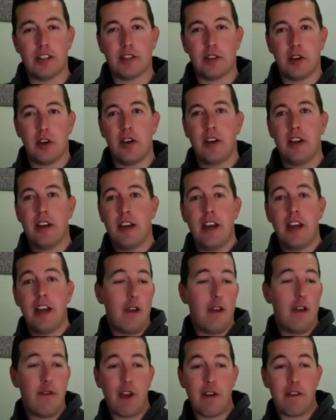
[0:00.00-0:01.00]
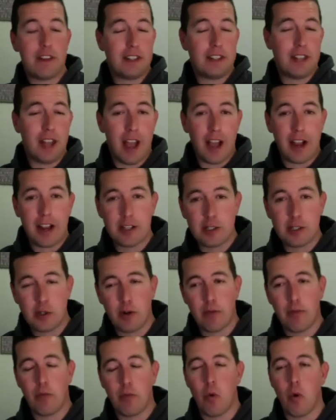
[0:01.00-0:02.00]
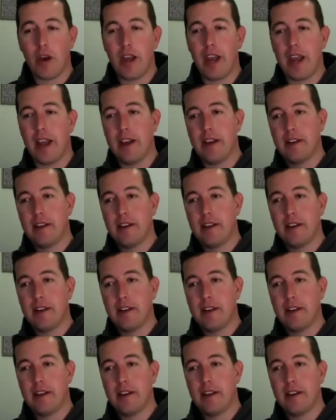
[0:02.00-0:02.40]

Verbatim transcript: So if you have a tiger sort of walking